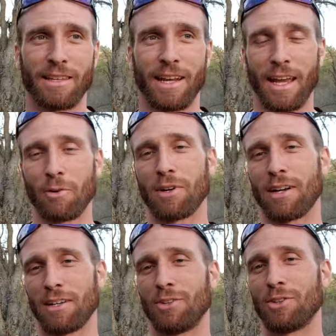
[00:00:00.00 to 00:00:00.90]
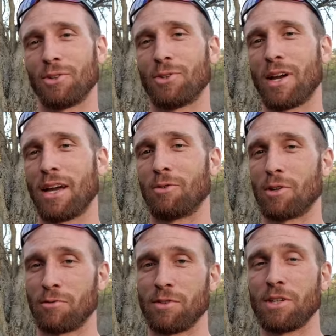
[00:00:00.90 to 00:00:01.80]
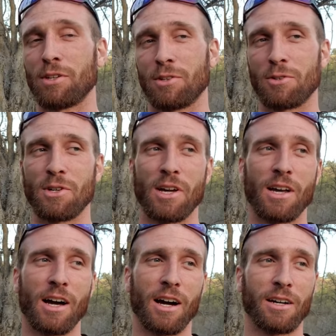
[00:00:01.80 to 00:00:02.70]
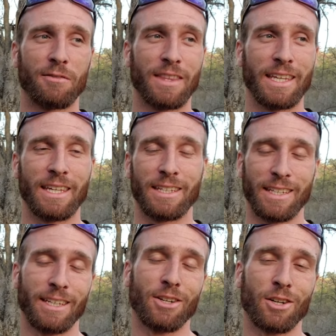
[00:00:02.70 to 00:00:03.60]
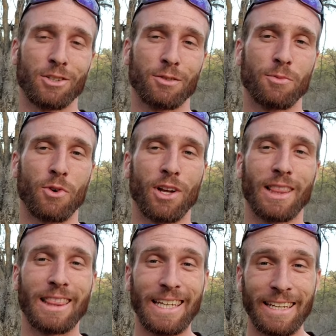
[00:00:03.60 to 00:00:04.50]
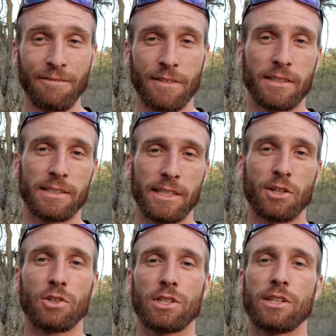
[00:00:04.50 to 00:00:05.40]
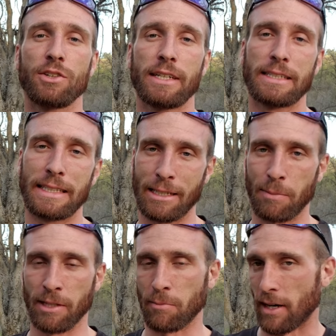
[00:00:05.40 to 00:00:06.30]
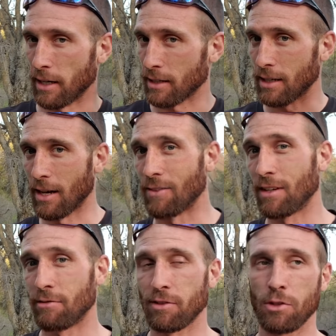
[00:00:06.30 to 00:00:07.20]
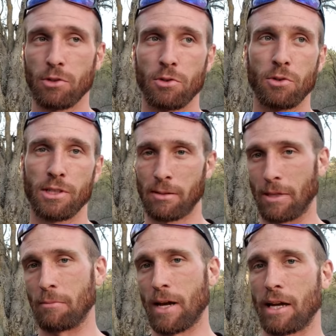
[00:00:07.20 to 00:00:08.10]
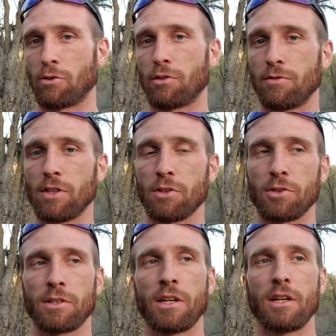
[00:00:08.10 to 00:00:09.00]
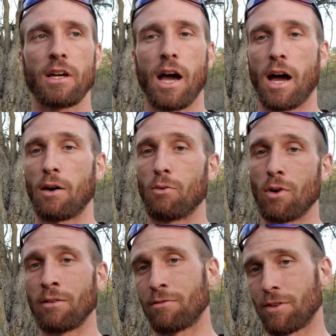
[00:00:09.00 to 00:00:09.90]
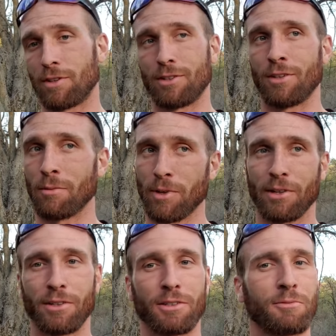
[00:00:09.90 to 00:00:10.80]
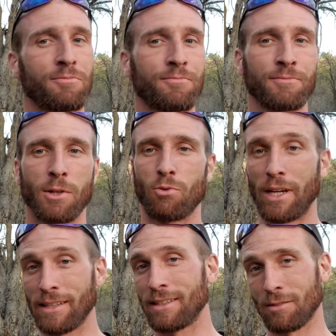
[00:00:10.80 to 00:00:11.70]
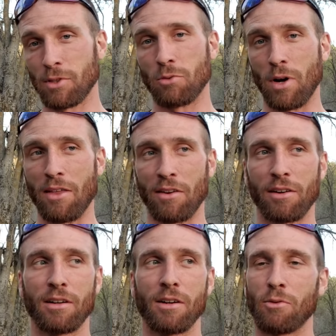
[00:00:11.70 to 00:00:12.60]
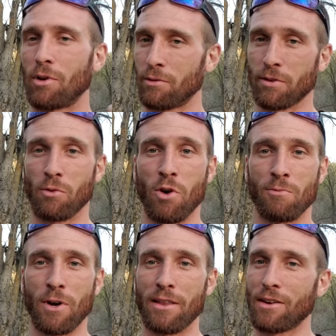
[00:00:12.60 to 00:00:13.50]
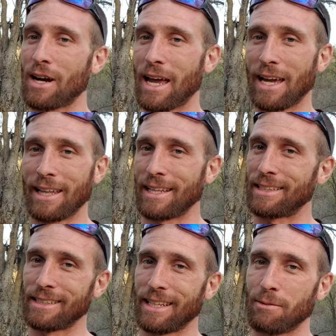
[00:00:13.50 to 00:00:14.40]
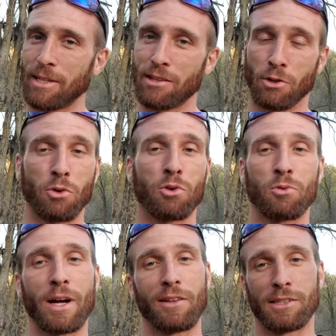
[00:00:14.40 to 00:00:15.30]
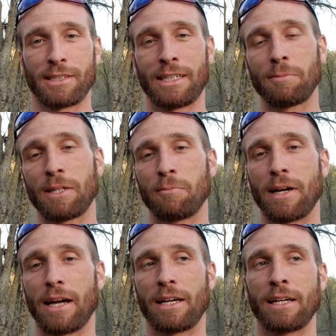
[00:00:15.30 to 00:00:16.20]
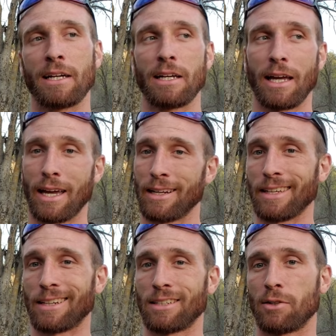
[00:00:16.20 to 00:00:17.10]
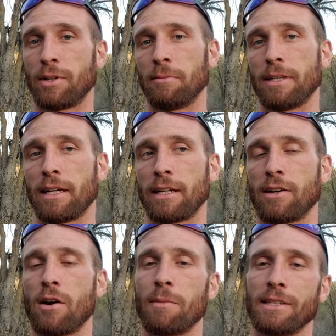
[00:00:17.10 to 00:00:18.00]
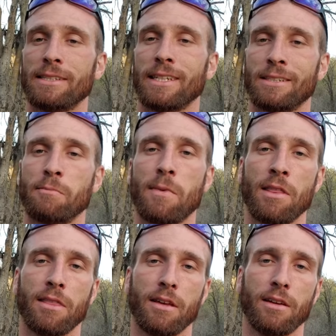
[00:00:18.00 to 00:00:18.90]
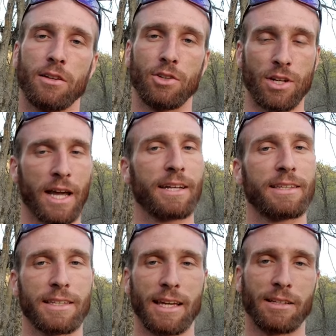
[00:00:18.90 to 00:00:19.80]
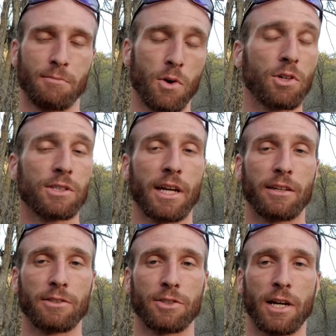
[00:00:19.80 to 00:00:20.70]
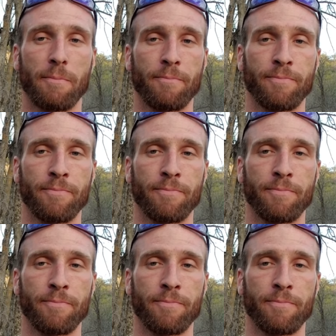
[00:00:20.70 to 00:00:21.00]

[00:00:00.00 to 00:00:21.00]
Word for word: Today we're going to do a review of the Teton Sport LEEF Zero Degree Sleeping Bag. I've done a few sleeping bag reviews, uh, one for typical reasonable weather, one for warm weather, and this is going to be the cool weather sleeping bag. And it's actually the one I'm taking on my six month United States motorcycle trip.